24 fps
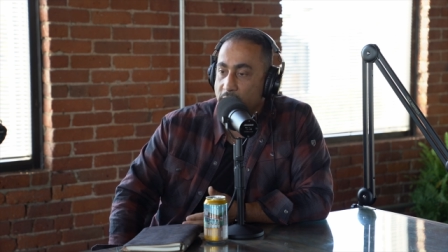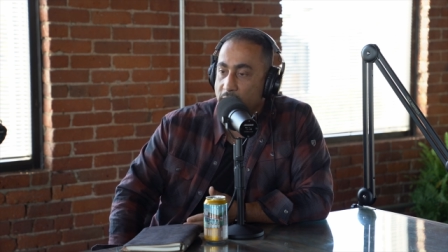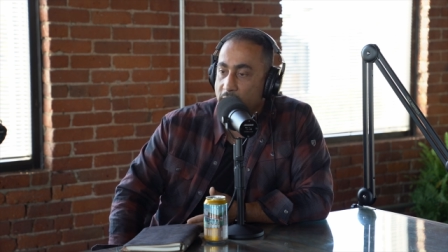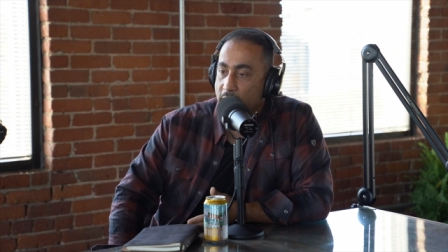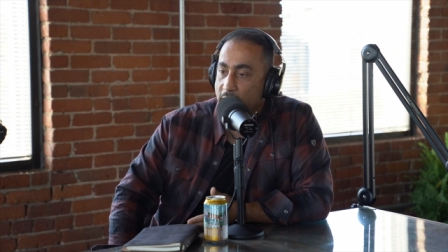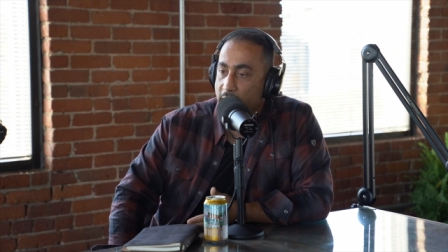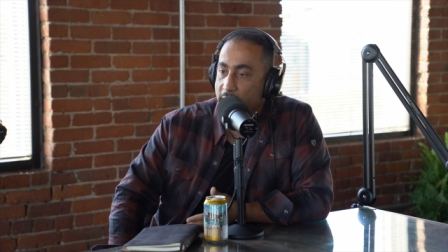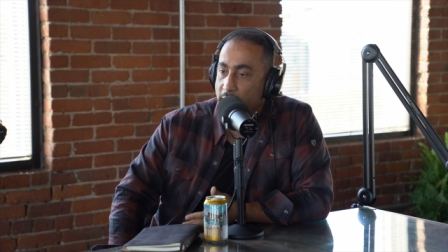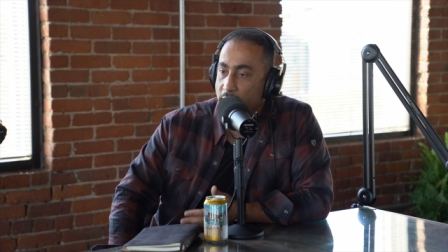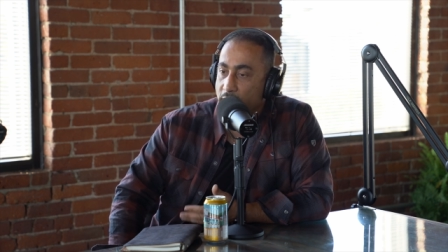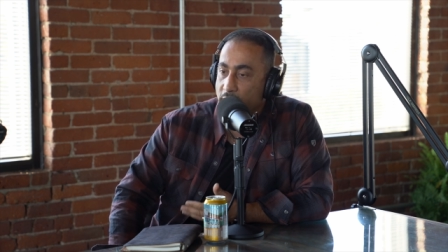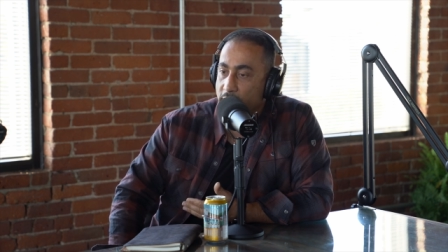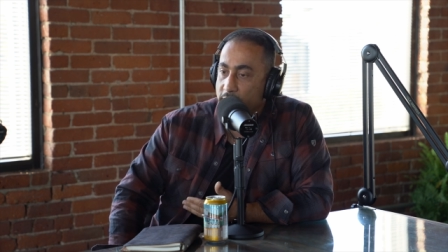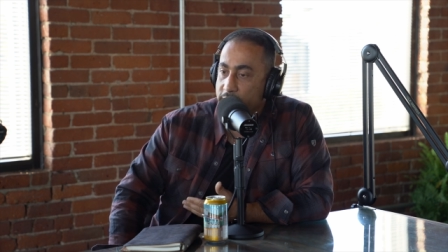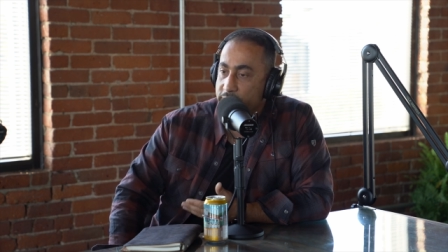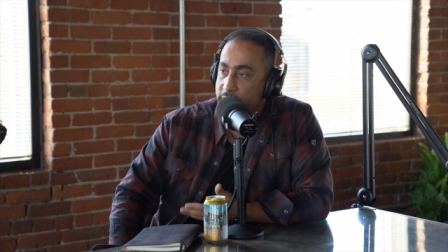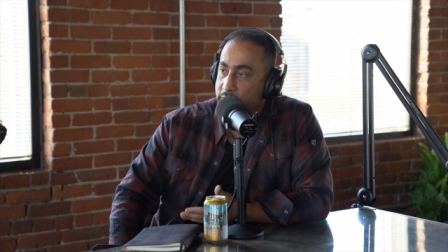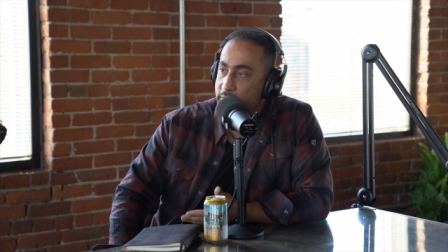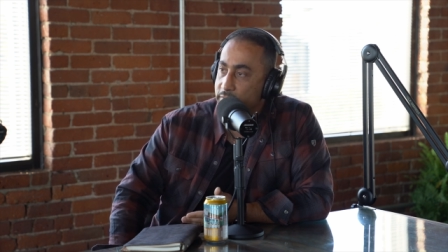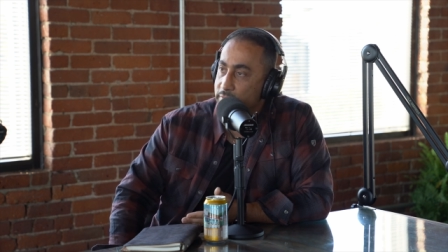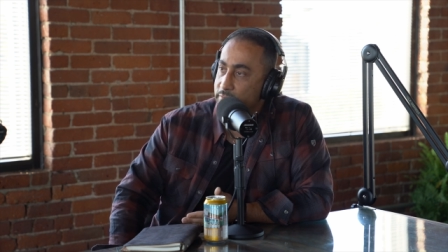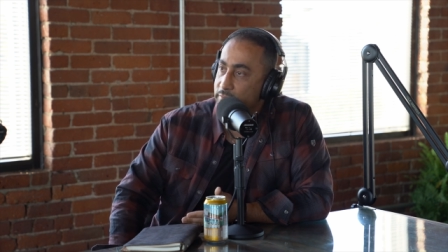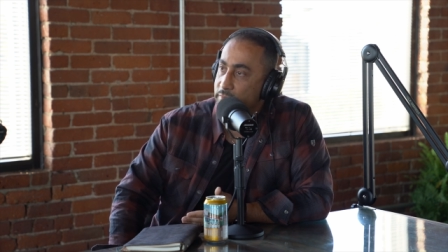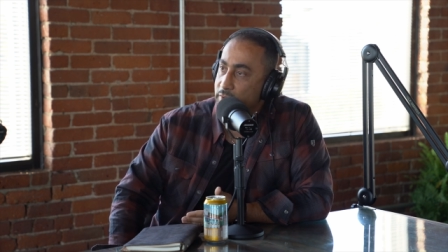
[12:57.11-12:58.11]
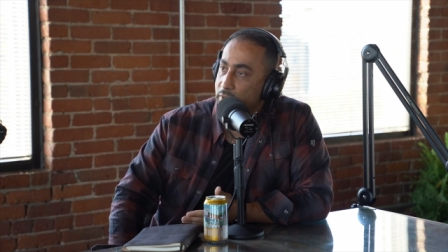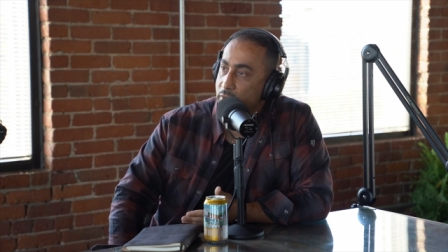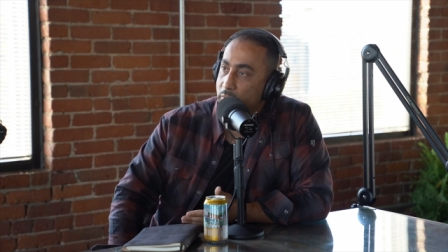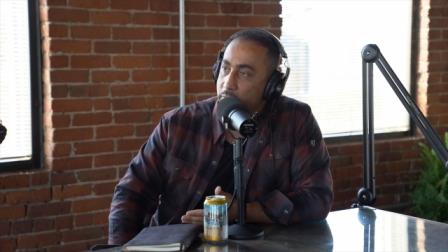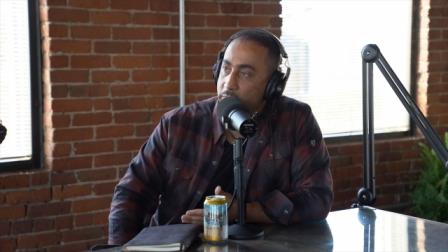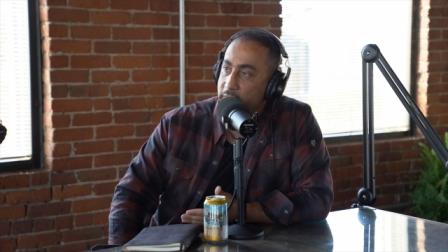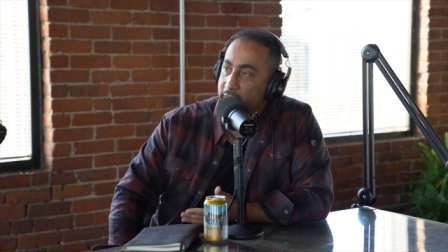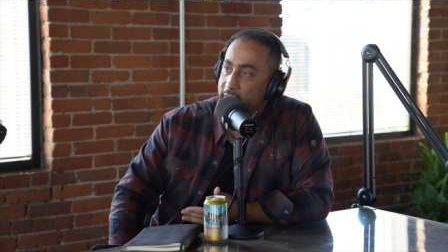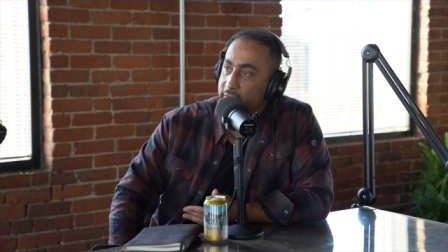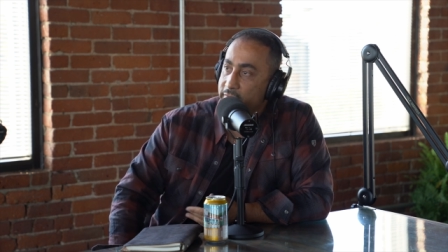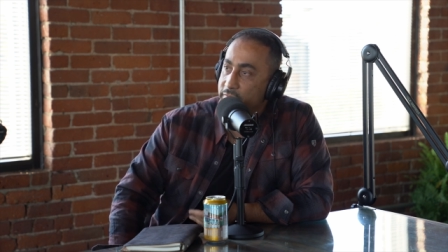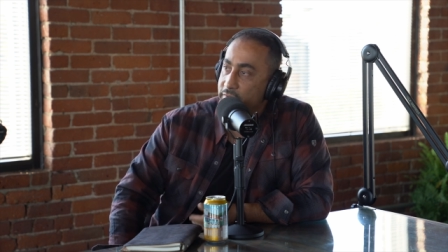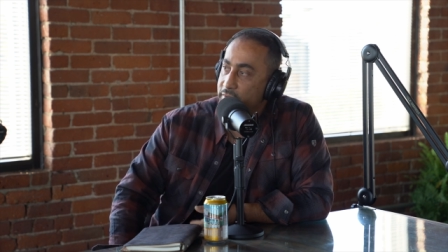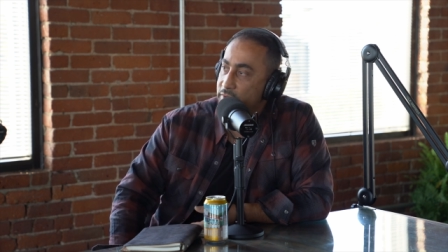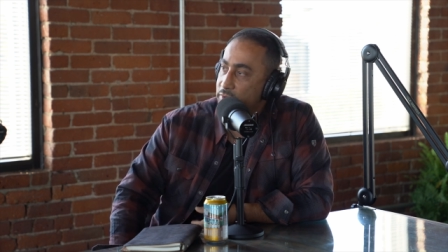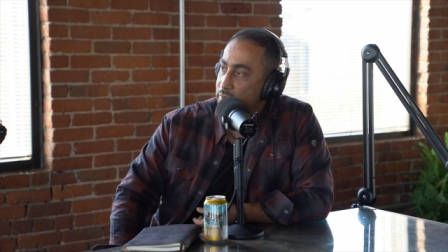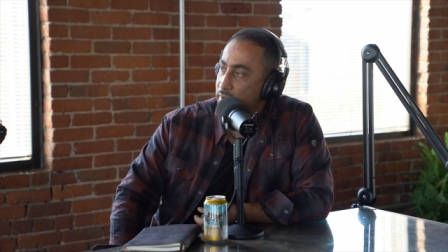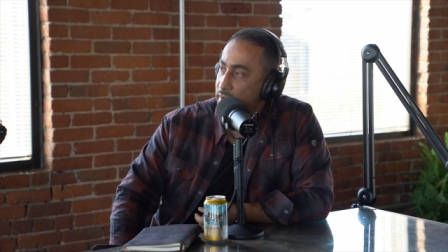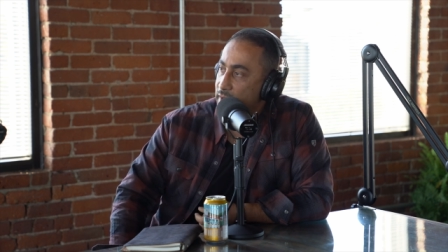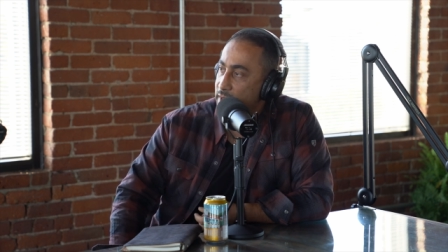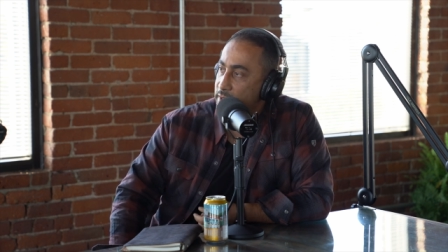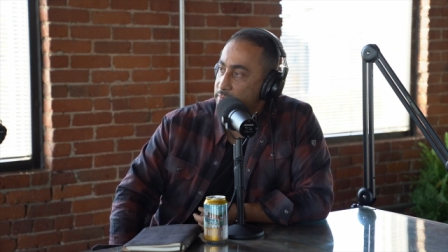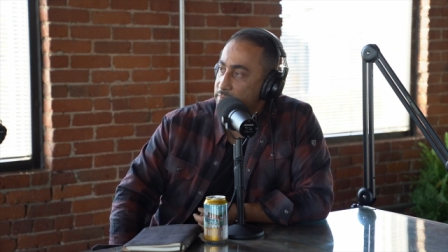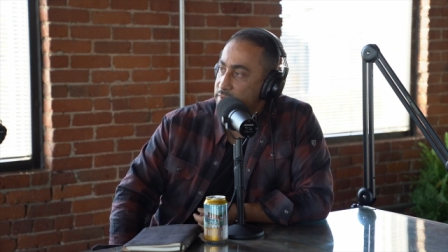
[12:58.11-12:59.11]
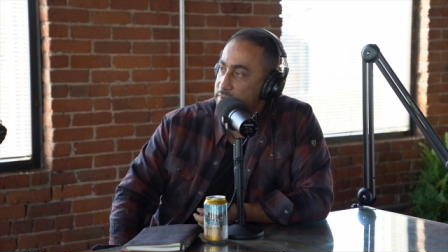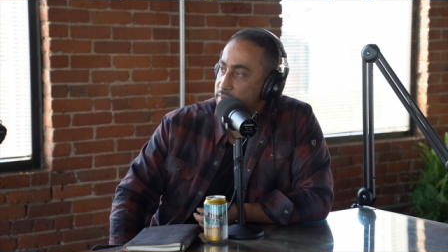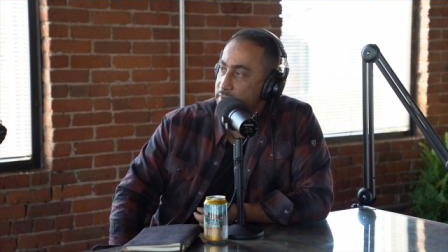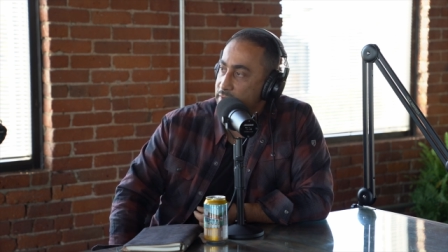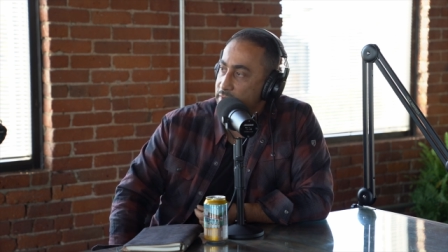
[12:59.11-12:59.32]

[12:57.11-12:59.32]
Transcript: I loved, you know, playing video games,